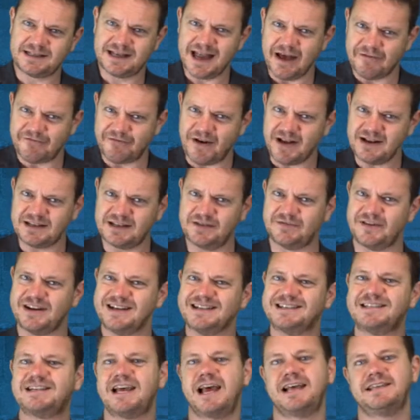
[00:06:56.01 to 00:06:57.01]

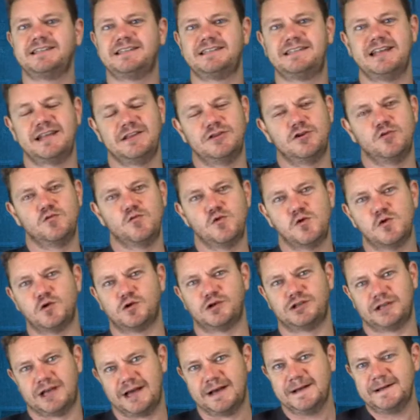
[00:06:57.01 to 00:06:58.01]
effectively testing the
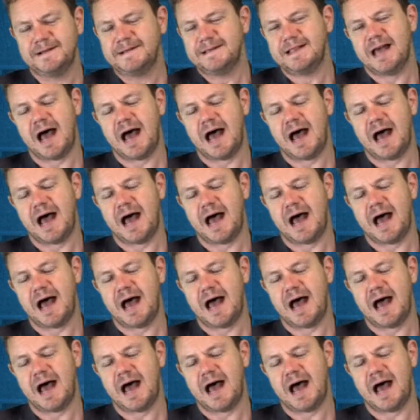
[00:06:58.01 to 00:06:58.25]
water.